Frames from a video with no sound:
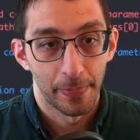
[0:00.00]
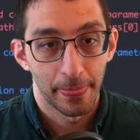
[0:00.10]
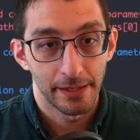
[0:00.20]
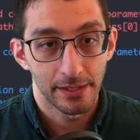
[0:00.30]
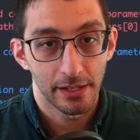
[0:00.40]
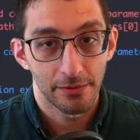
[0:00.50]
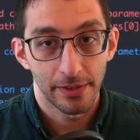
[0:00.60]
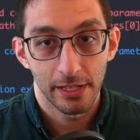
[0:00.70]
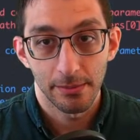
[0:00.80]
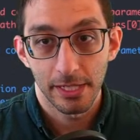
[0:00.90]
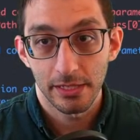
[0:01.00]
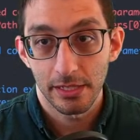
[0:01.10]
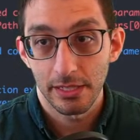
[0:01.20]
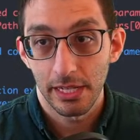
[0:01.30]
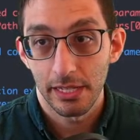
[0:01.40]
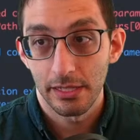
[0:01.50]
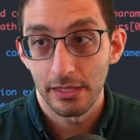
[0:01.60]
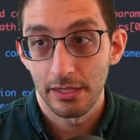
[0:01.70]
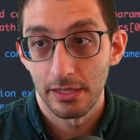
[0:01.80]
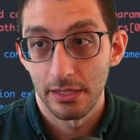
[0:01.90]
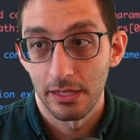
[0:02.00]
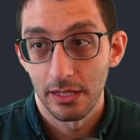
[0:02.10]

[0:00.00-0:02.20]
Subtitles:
This is going to fail because it says